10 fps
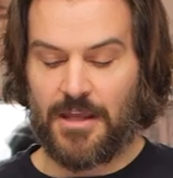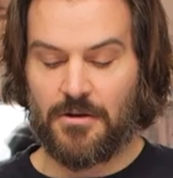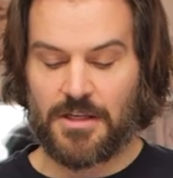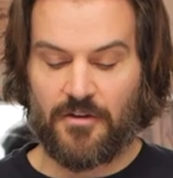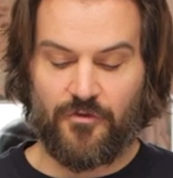and
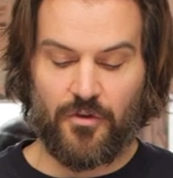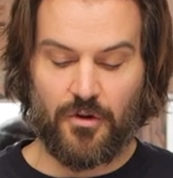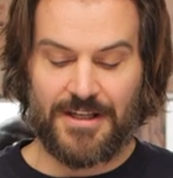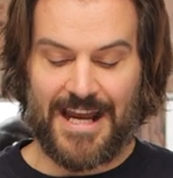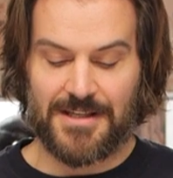there's a
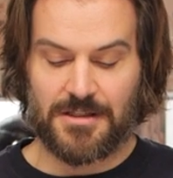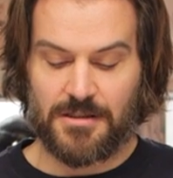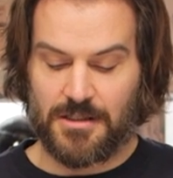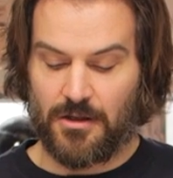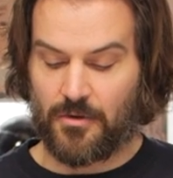full
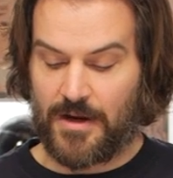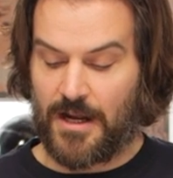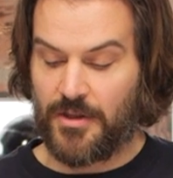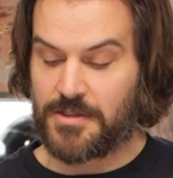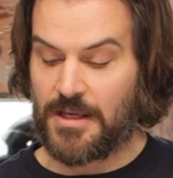gasket seal
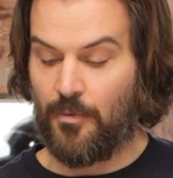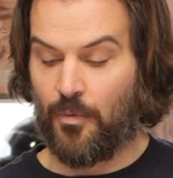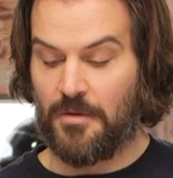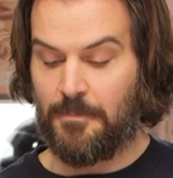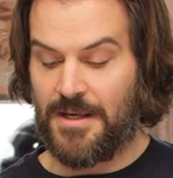around that's a
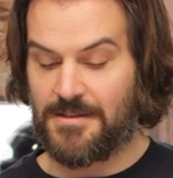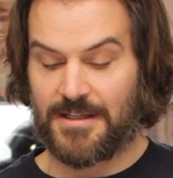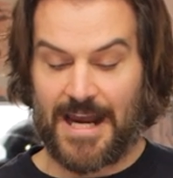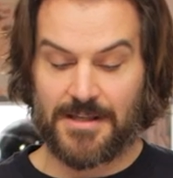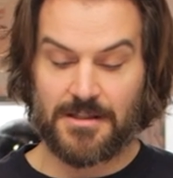one-piece
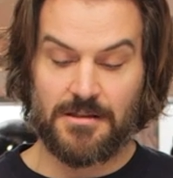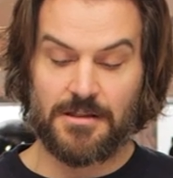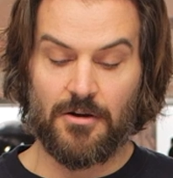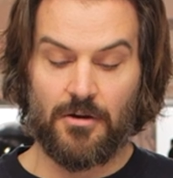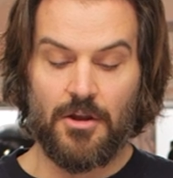gasket
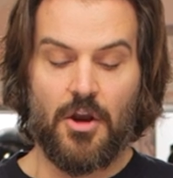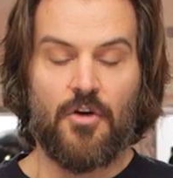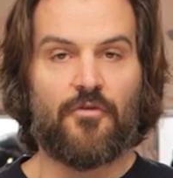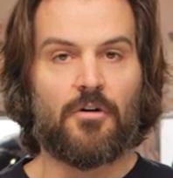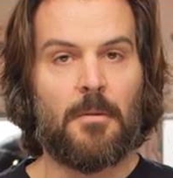seal
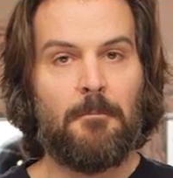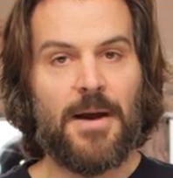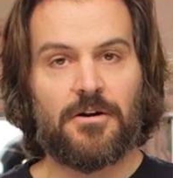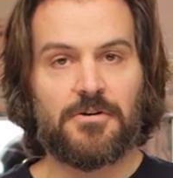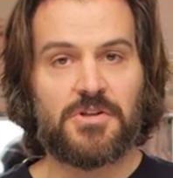for a
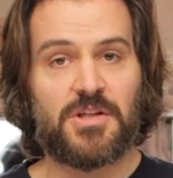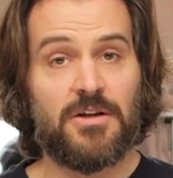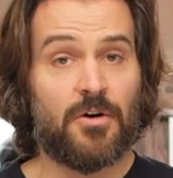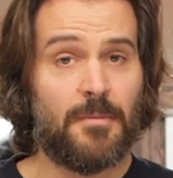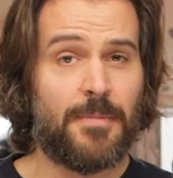better
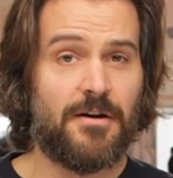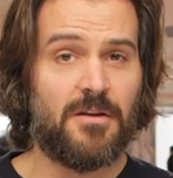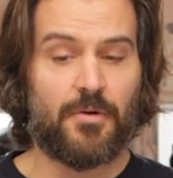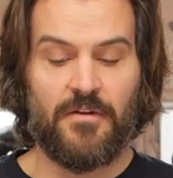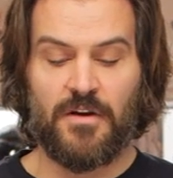seal compared to
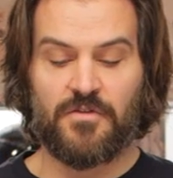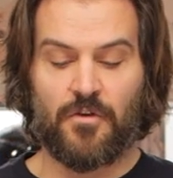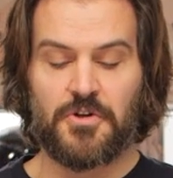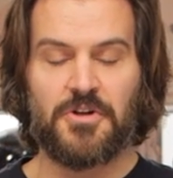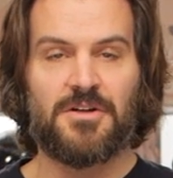the previous
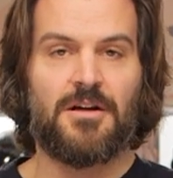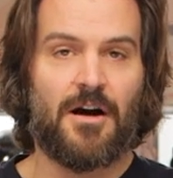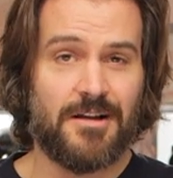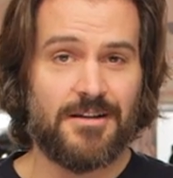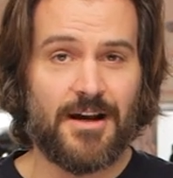version,
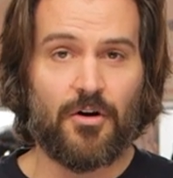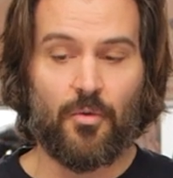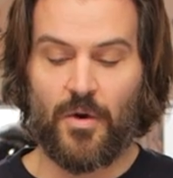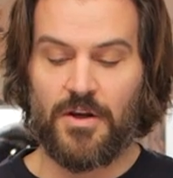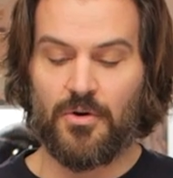cutting down
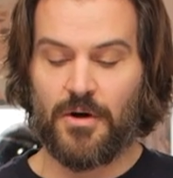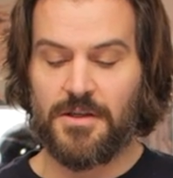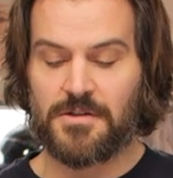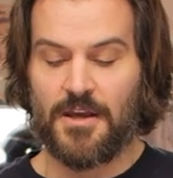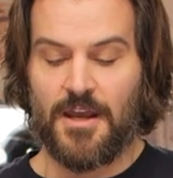on wind
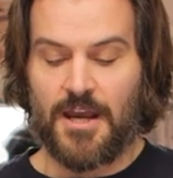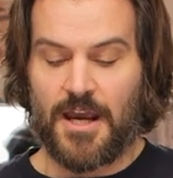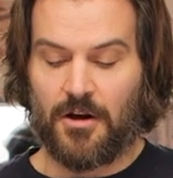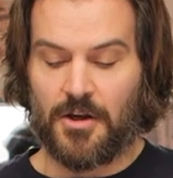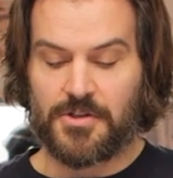noise,
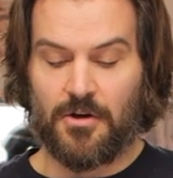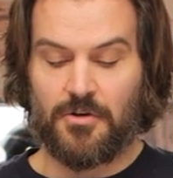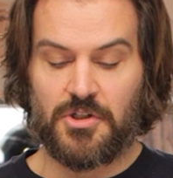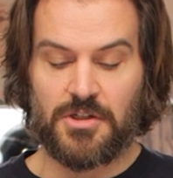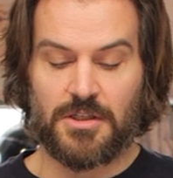and also
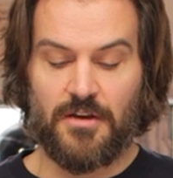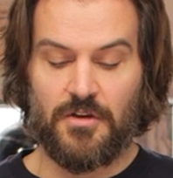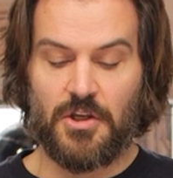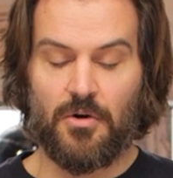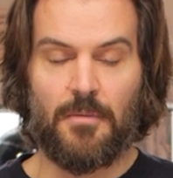just
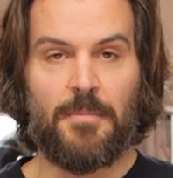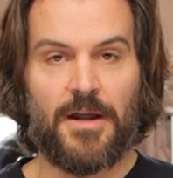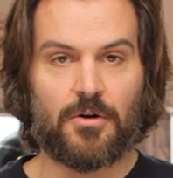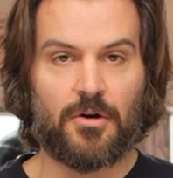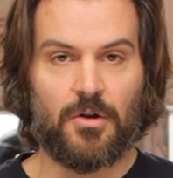giving you a
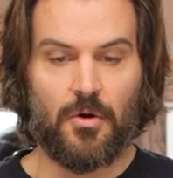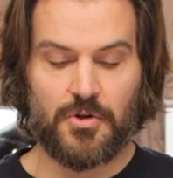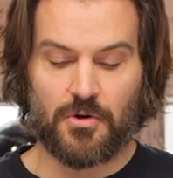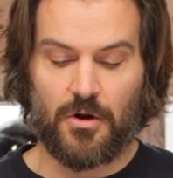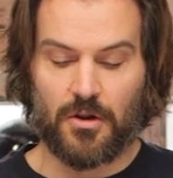better
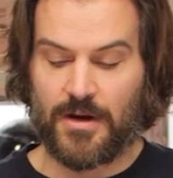closure all